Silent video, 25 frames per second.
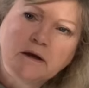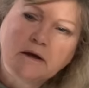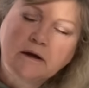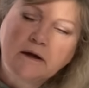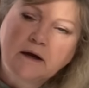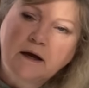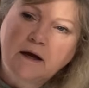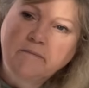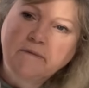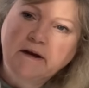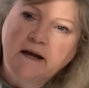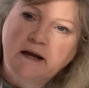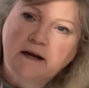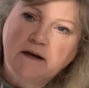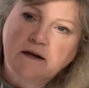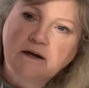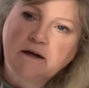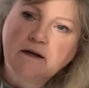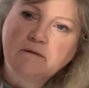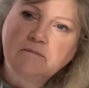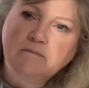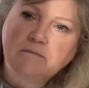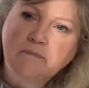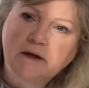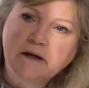I made
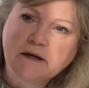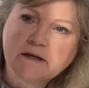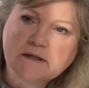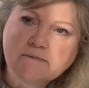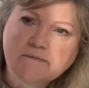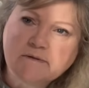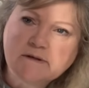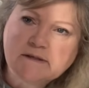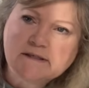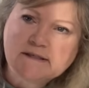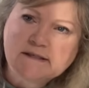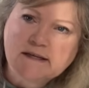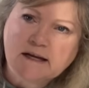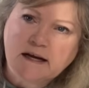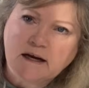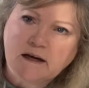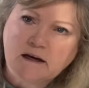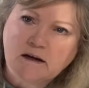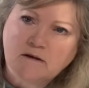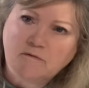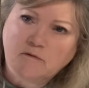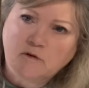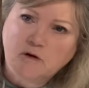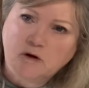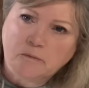it. My husband stained
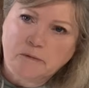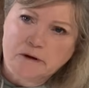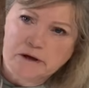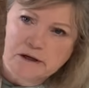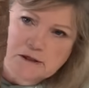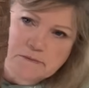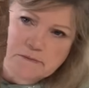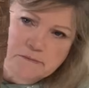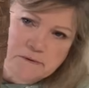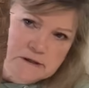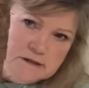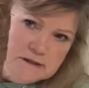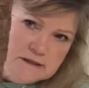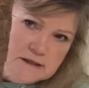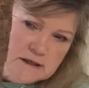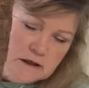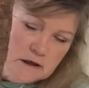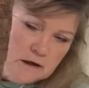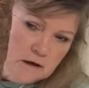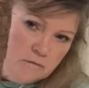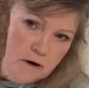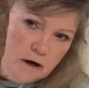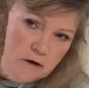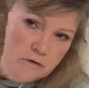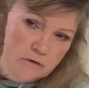it for me. It's been sitting
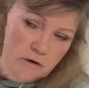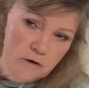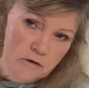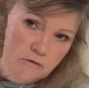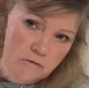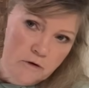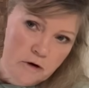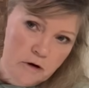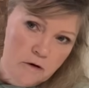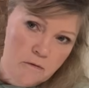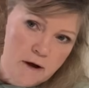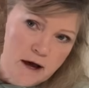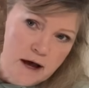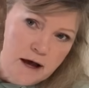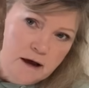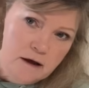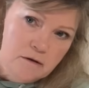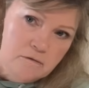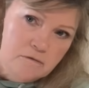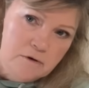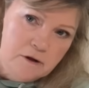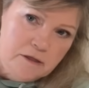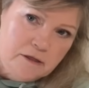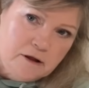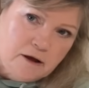around here for a while
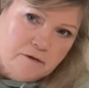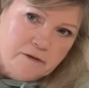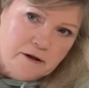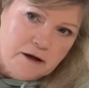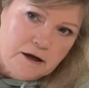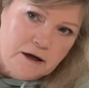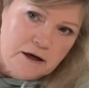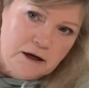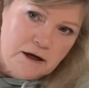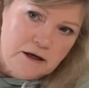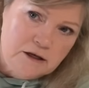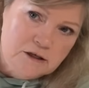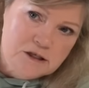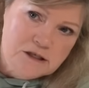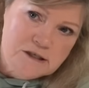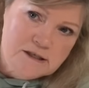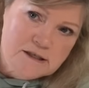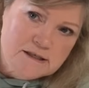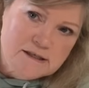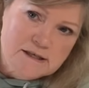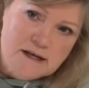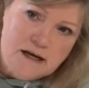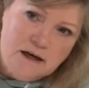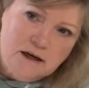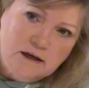with nothing, and I just
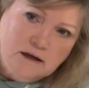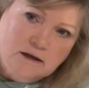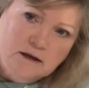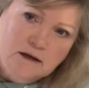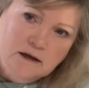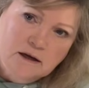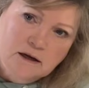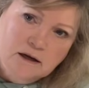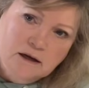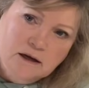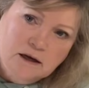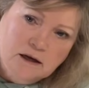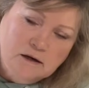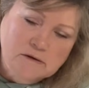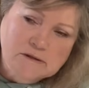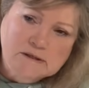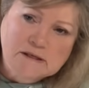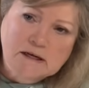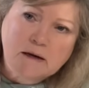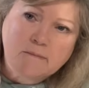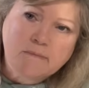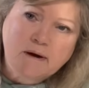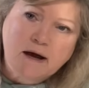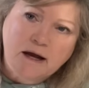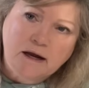decided I was going
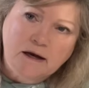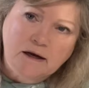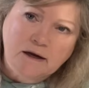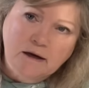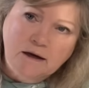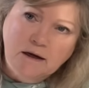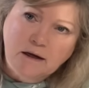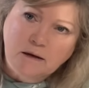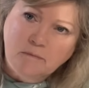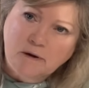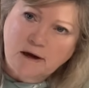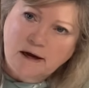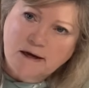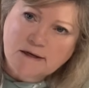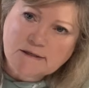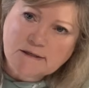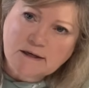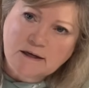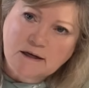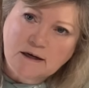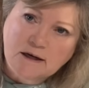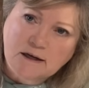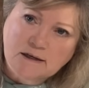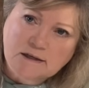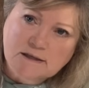to buy a knitting basket,
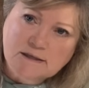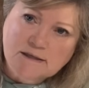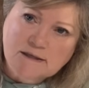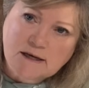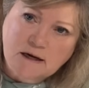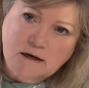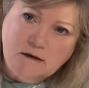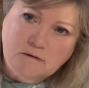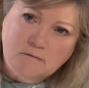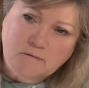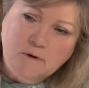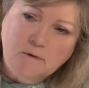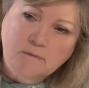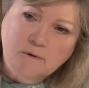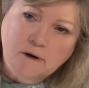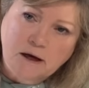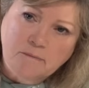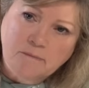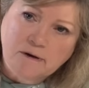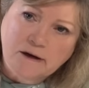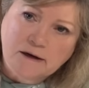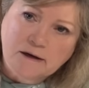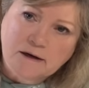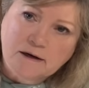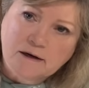and I decided, well, why am
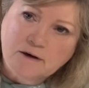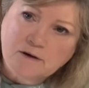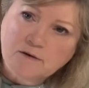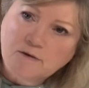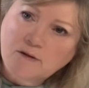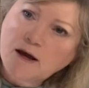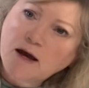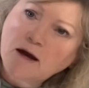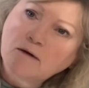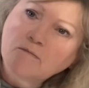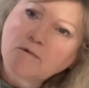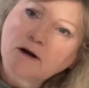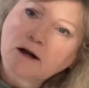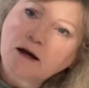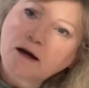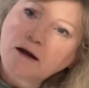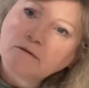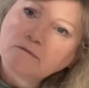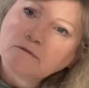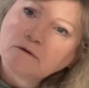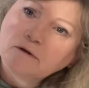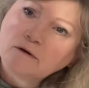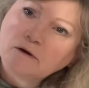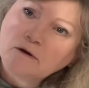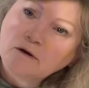I going to do that when I
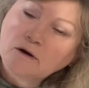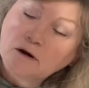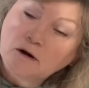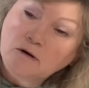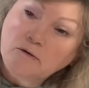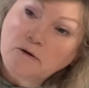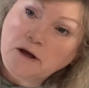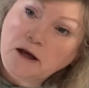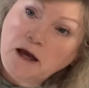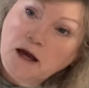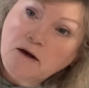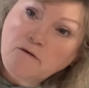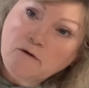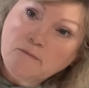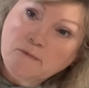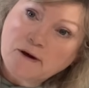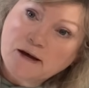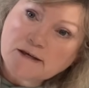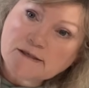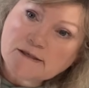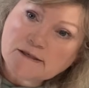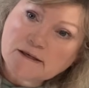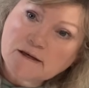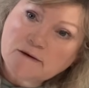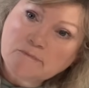already have a
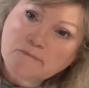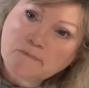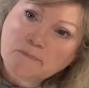basket?